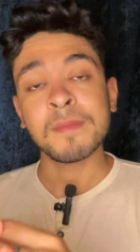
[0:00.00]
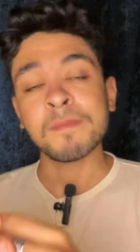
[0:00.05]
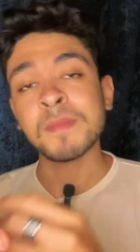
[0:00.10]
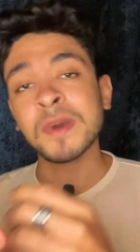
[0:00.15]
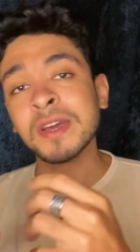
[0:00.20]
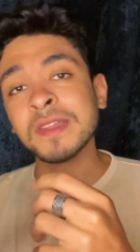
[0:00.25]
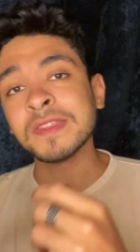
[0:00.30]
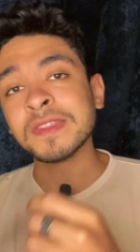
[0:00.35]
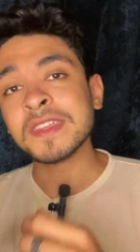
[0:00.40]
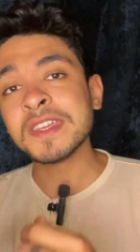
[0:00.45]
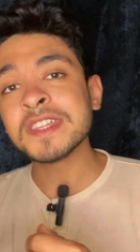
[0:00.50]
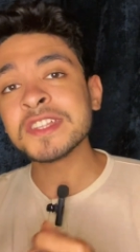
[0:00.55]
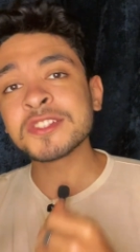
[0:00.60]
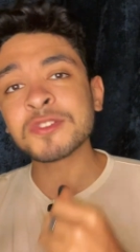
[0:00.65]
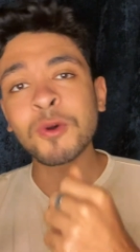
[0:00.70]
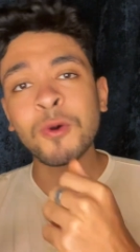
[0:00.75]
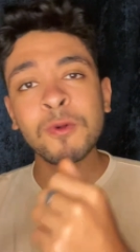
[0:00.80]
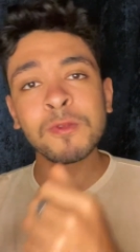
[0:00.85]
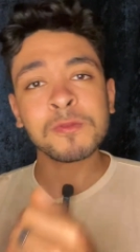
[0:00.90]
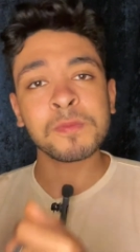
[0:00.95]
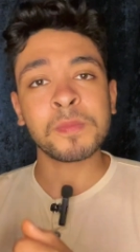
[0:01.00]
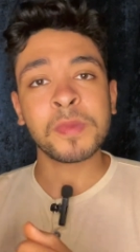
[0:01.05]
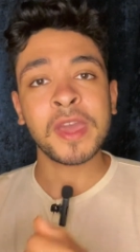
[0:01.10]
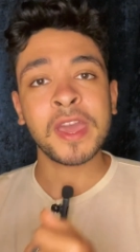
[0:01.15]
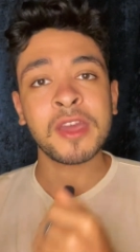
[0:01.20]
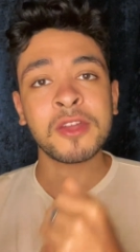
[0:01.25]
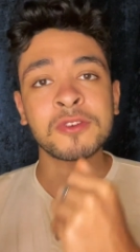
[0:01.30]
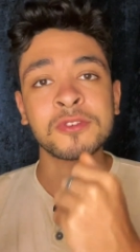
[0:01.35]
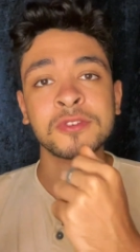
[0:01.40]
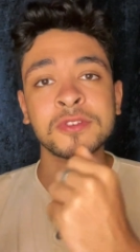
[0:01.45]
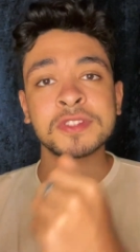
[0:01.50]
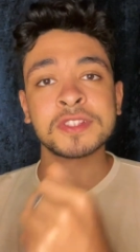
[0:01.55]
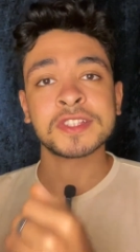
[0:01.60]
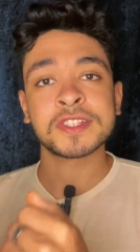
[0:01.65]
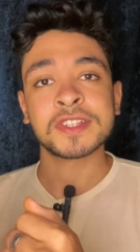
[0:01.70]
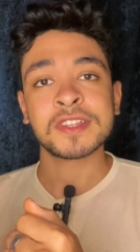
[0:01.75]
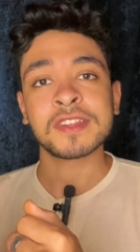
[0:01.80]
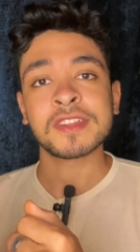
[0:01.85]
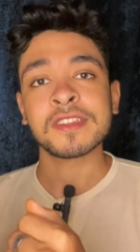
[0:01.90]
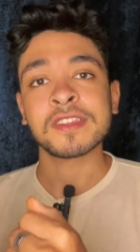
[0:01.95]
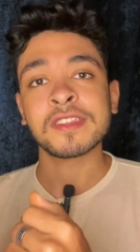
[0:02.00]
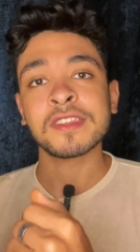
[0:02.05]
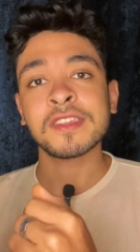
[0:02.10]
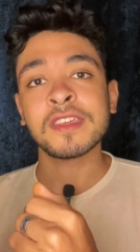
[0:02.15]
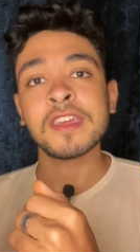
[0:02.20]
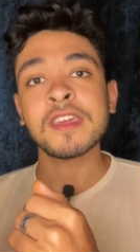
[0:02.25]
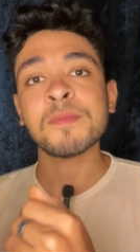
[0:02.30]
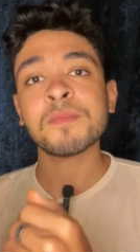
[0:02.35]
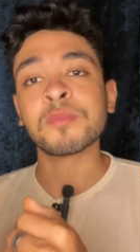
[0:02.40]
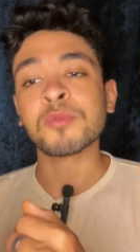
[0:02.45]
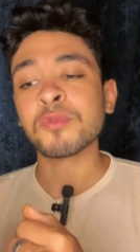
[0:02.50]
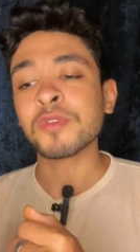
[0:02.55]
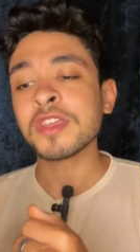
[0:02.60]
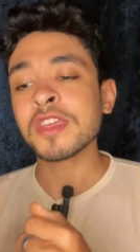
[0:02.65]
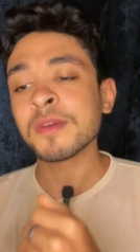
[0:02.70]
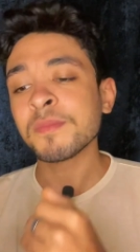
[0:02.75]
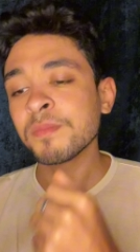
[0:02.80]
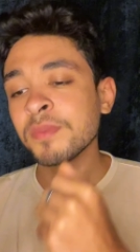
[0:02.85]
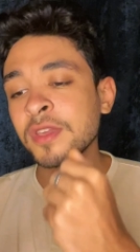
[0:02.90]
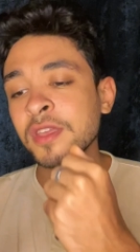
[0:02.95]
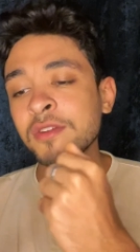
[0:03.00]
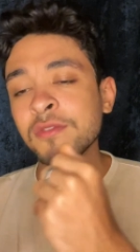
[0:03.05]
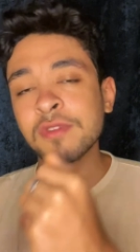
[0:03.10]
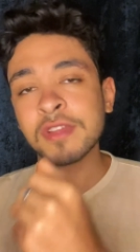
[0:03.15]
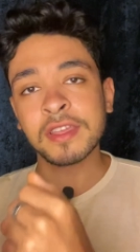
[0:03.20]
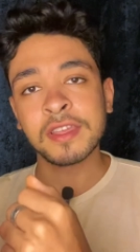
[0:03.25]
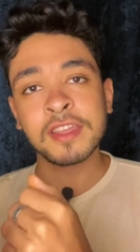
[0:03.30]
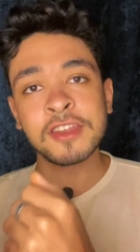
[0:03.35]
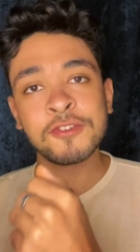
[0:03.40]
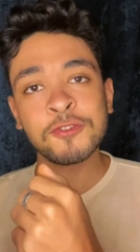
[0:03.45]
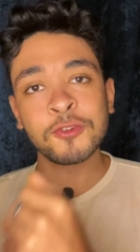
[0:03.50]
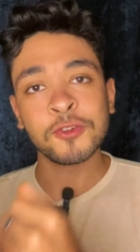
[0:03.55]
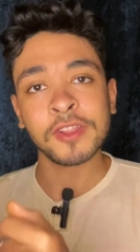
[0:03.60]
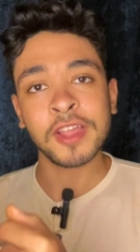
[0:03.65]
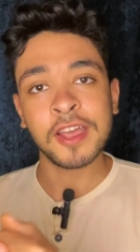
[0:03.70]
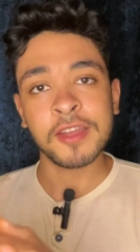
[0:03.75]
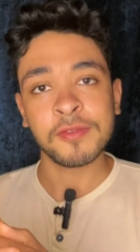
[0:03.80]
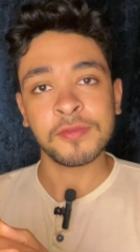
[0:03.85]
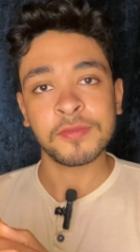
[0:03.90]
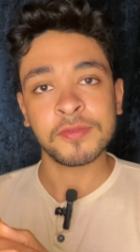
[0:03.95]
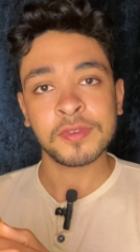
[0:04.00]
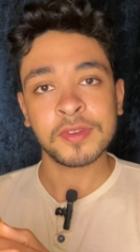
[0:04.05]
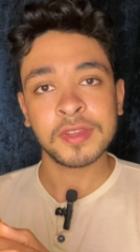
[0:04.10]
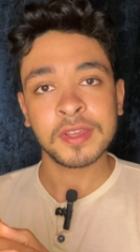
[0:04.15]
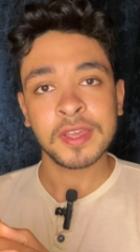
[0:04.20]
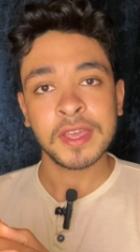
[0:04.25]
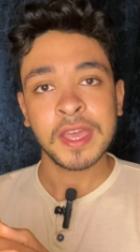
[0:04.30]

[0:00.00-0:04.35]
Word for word: But these old patterns keep reappearing in your life.